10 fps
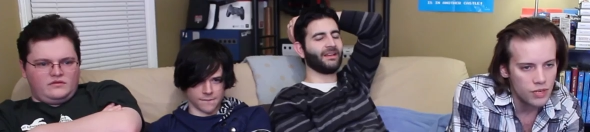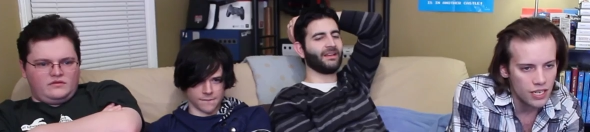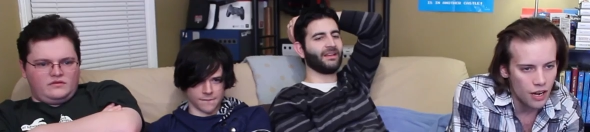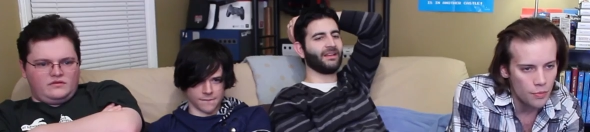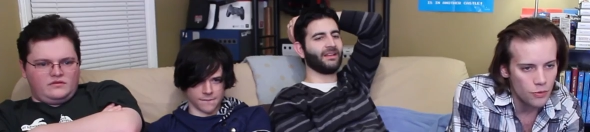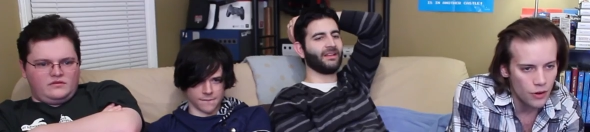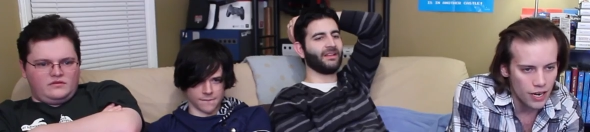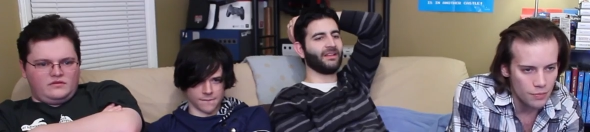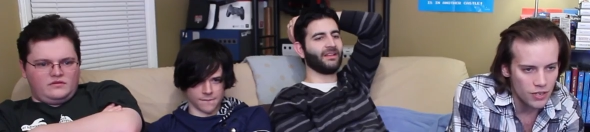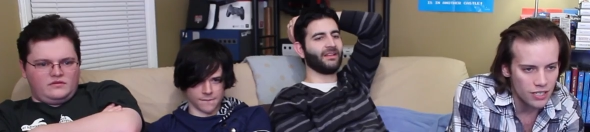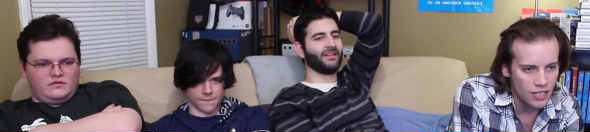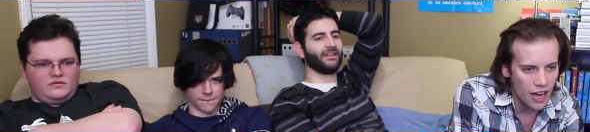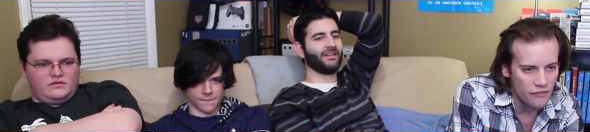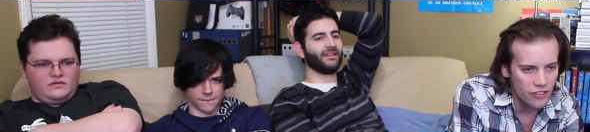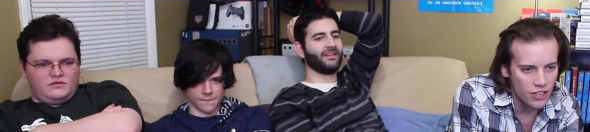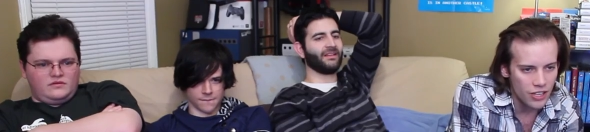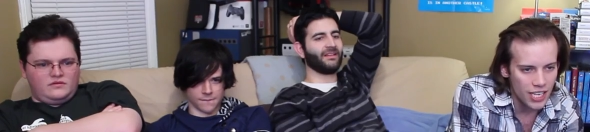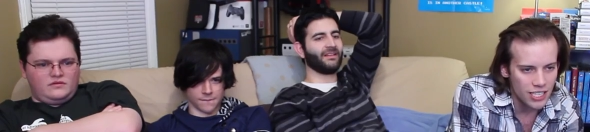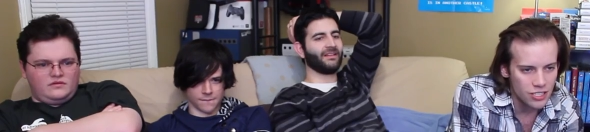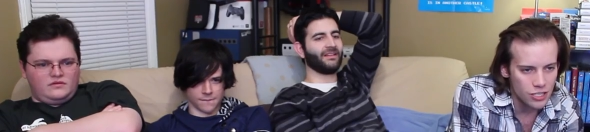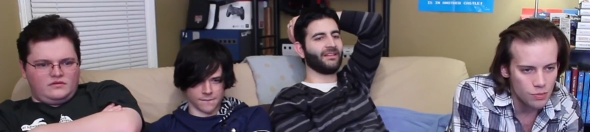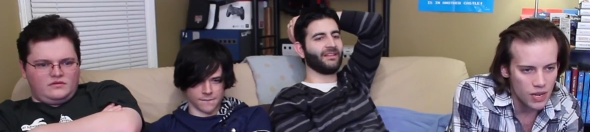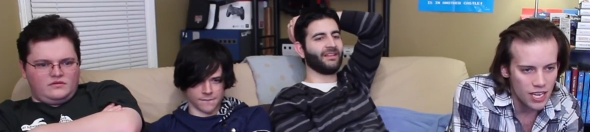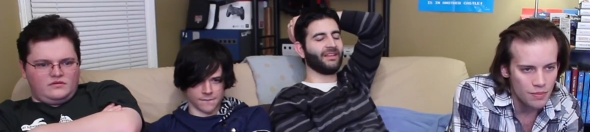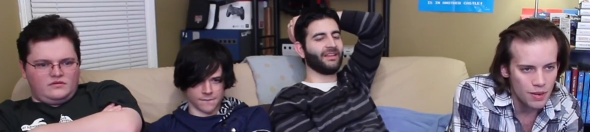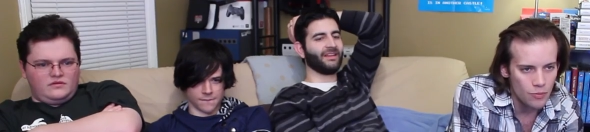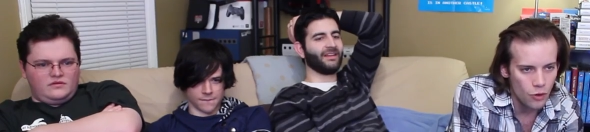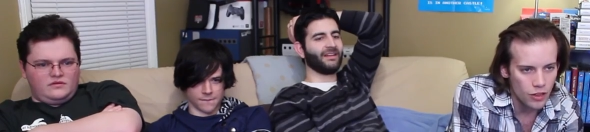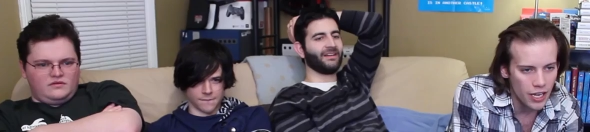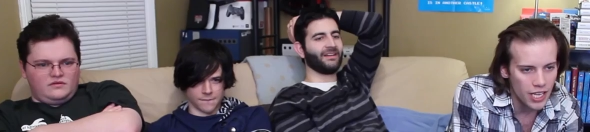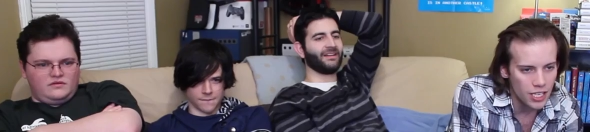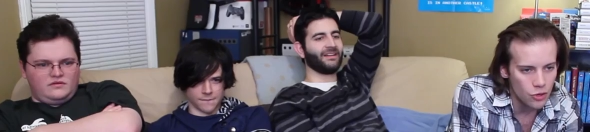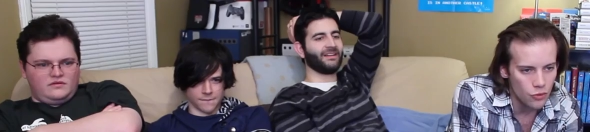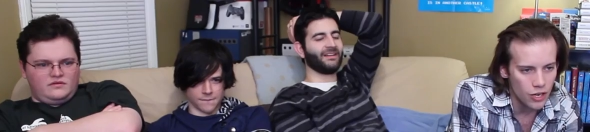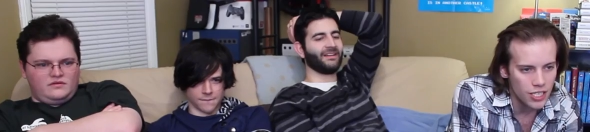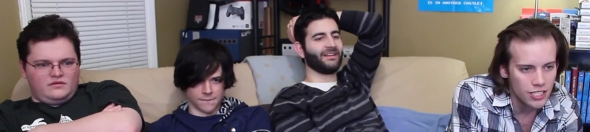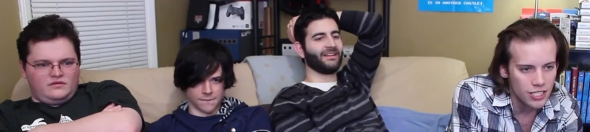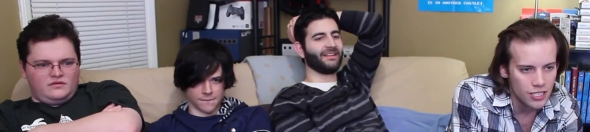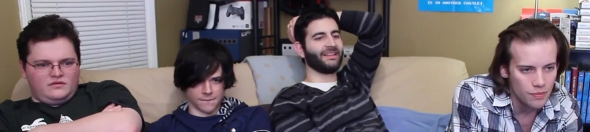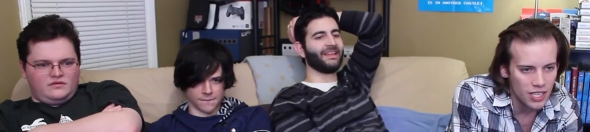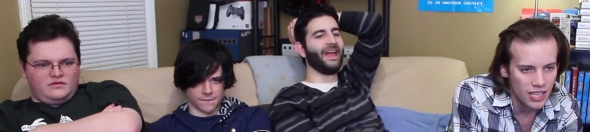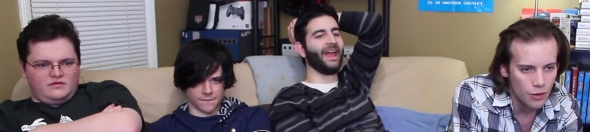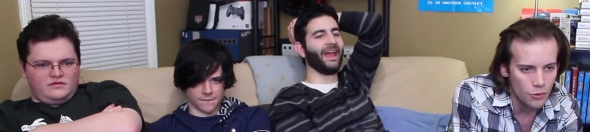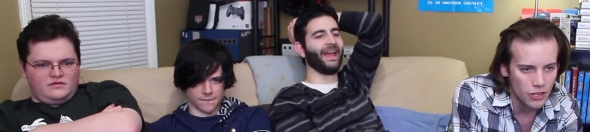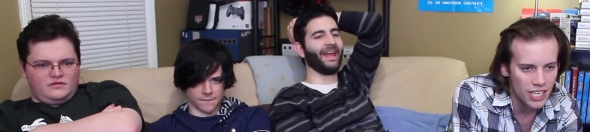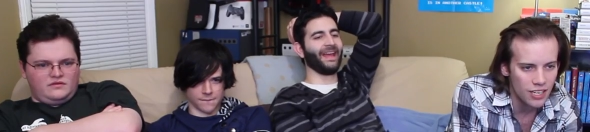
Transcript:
Speaker 1: to be an upgrade, but it, I feel like it's just making me more likely to run into something that will